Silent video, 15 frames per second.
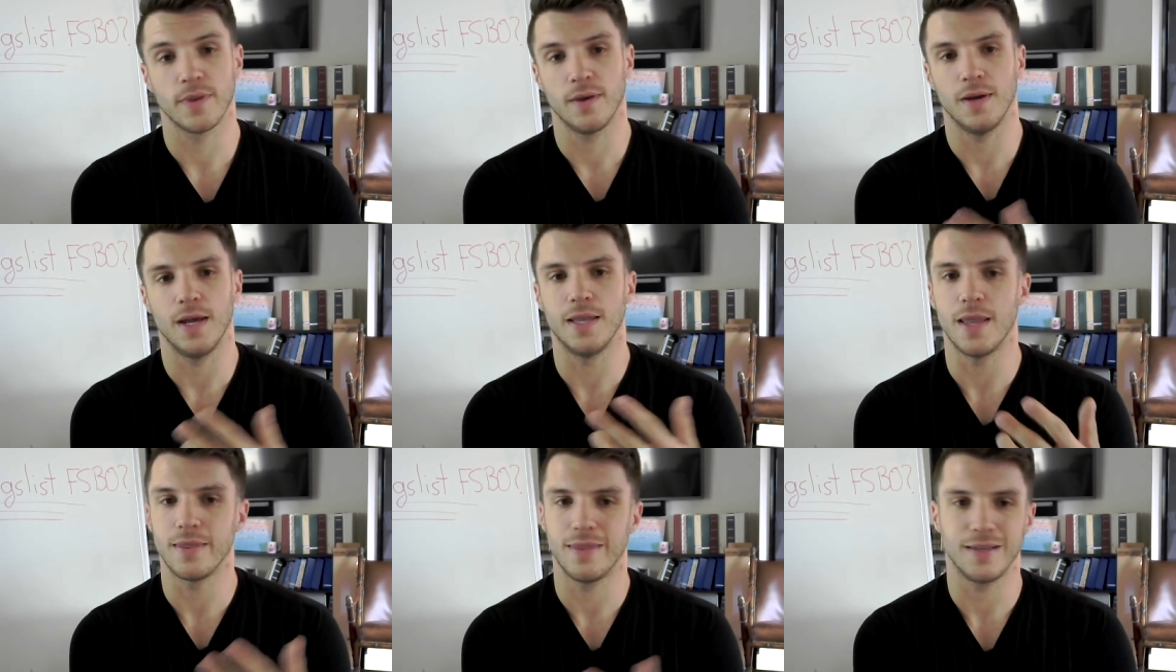
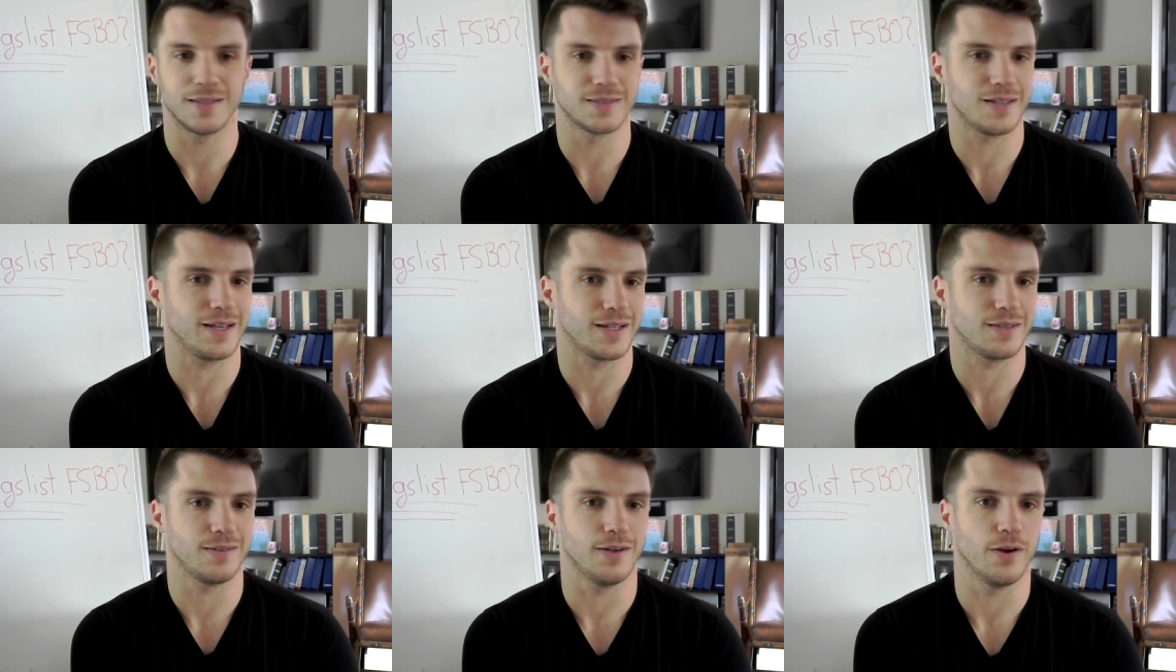And then things like,
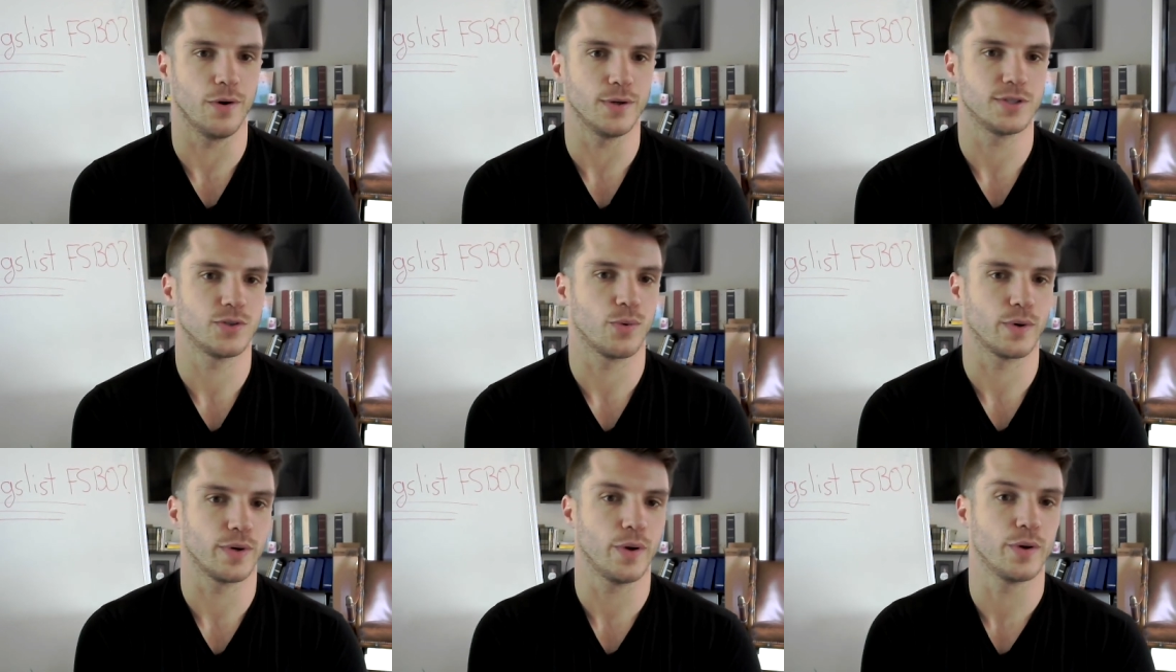you know, a
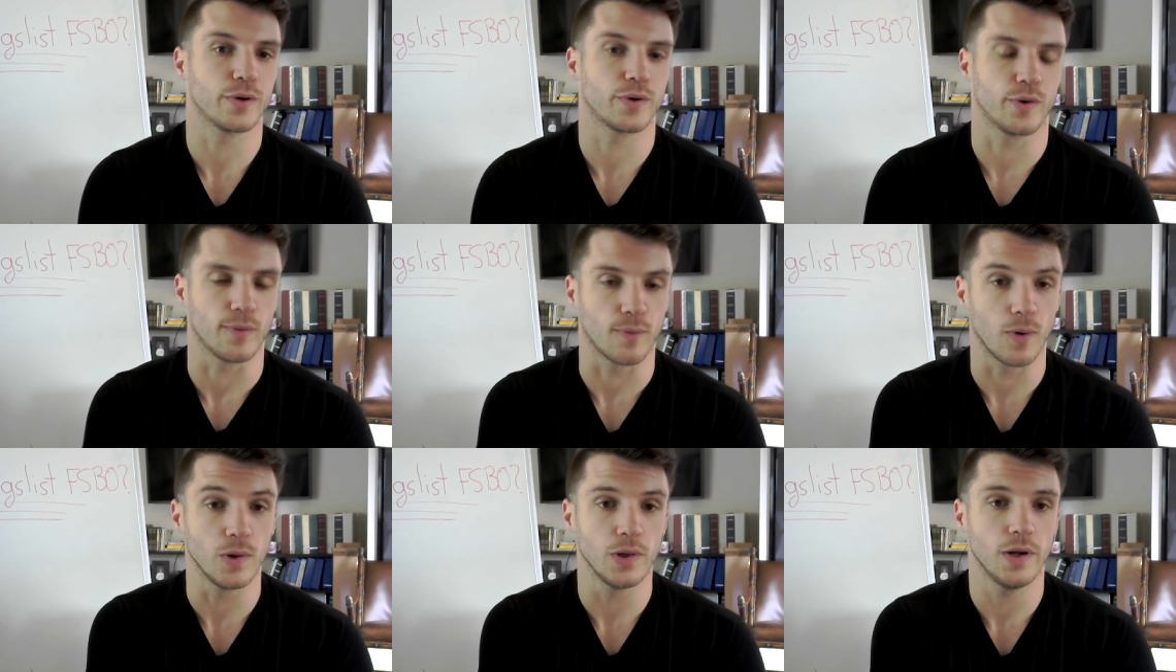Toyota
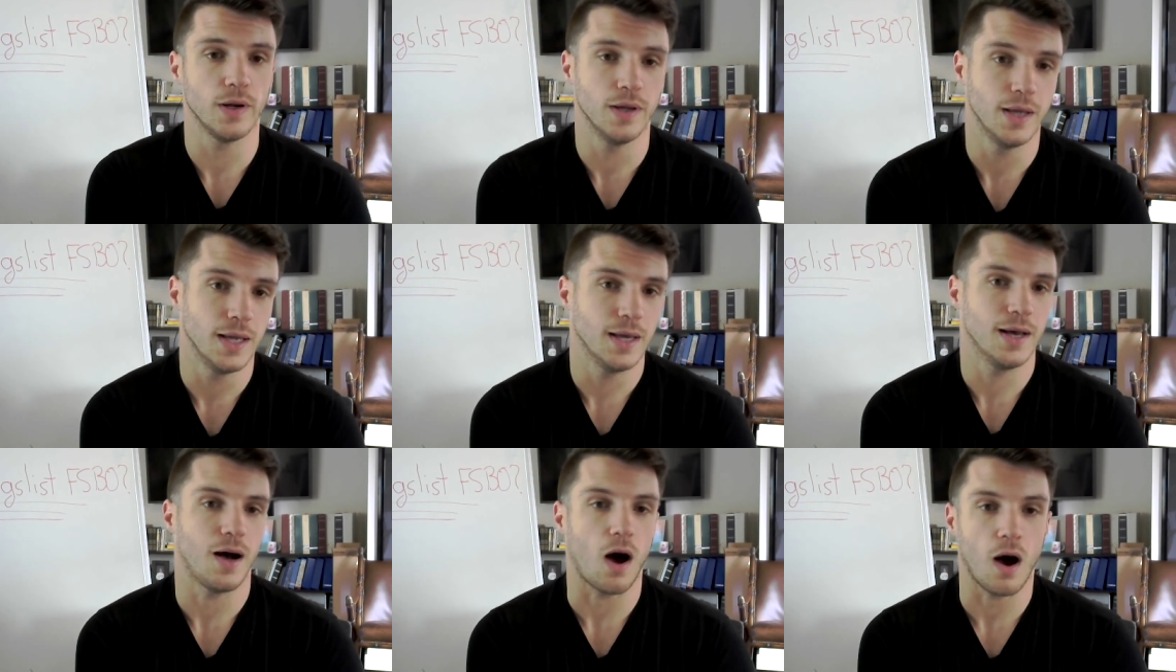Corolla,
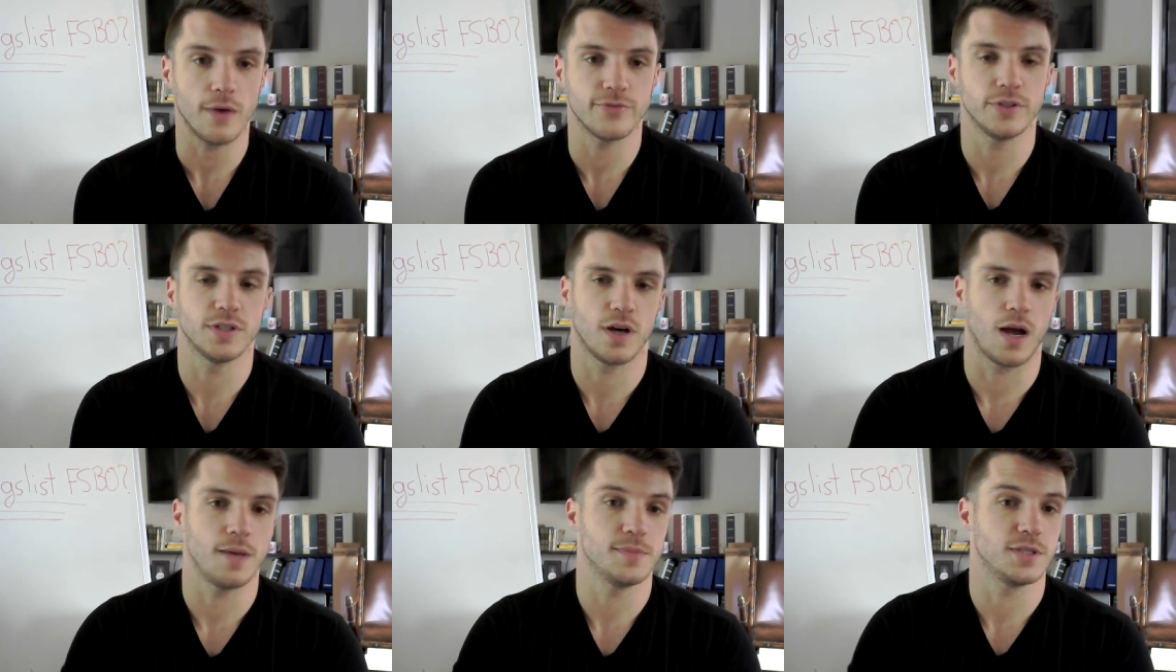
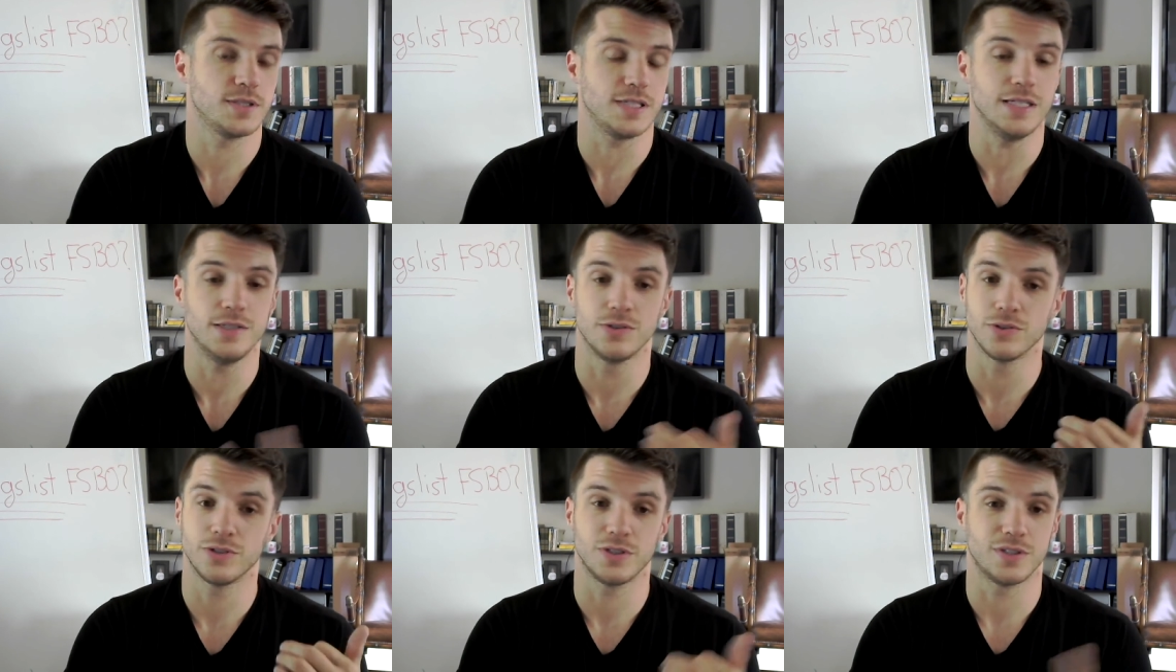oftentimes it's
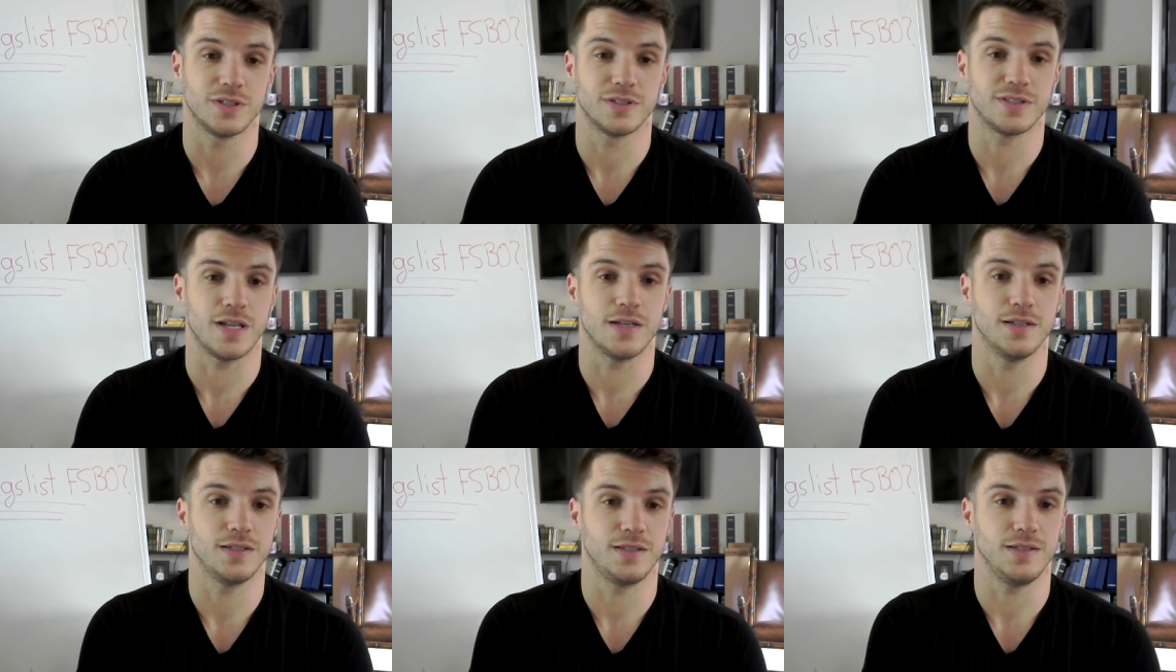easier just to
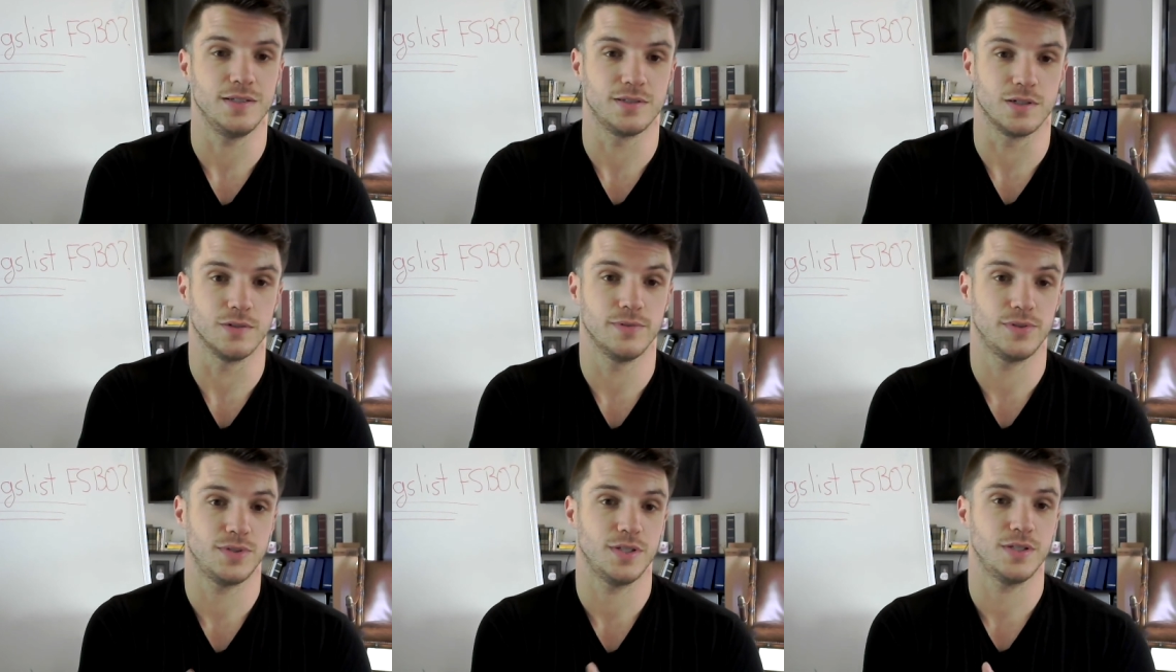send it to these
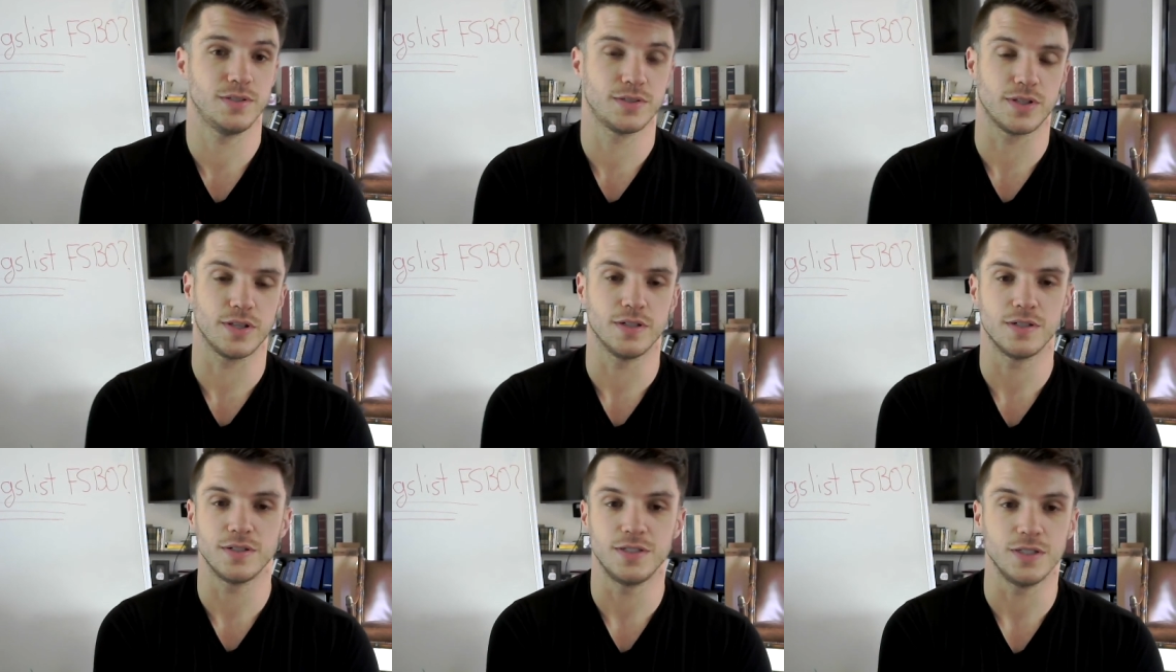services than
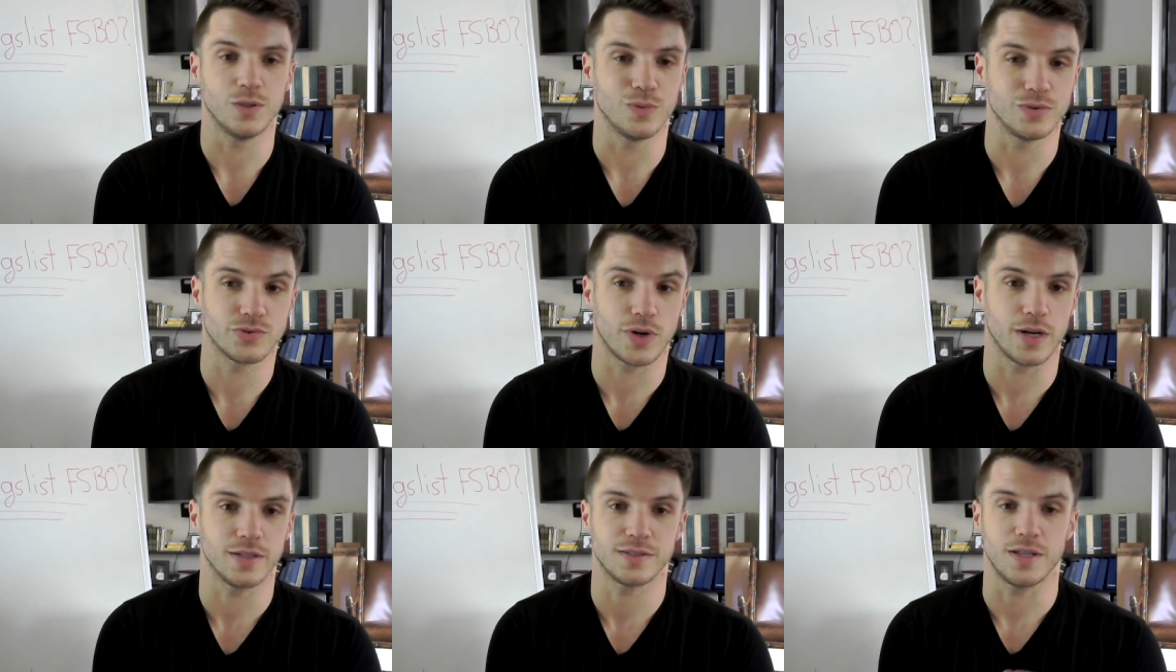to deal with
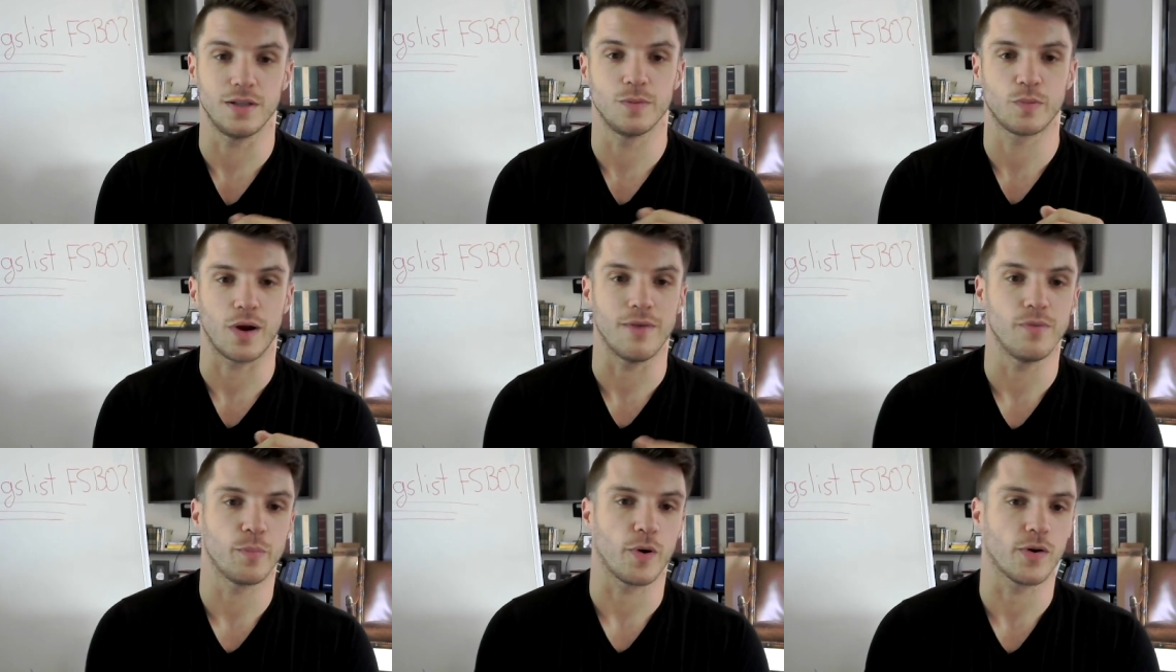trying to sell a
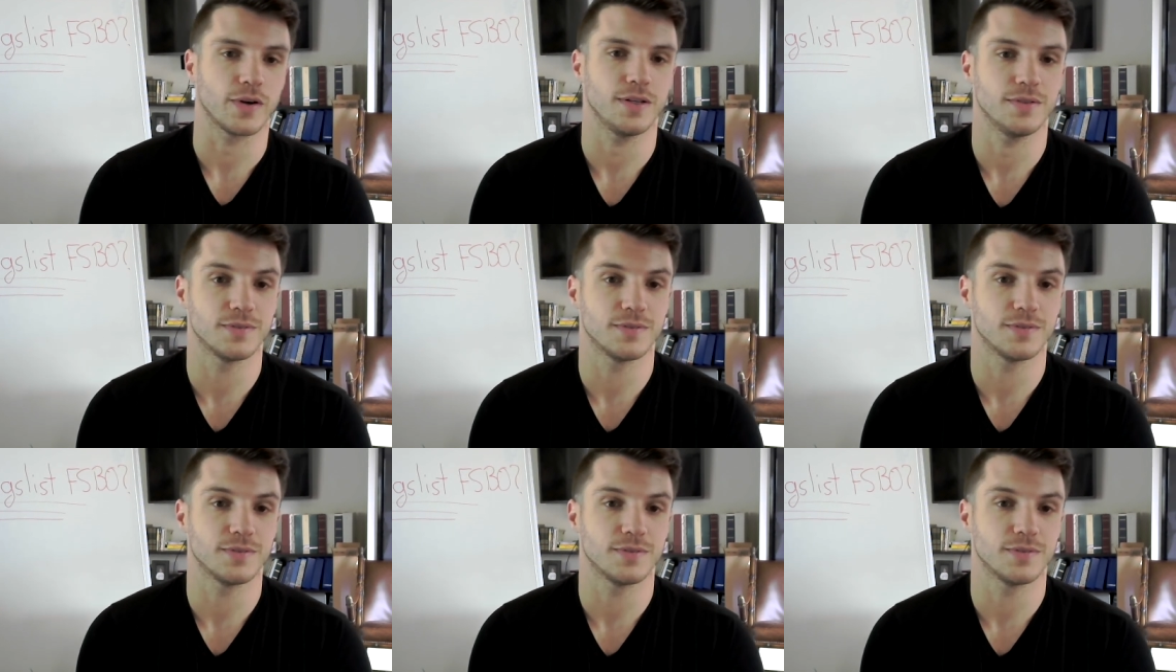private party.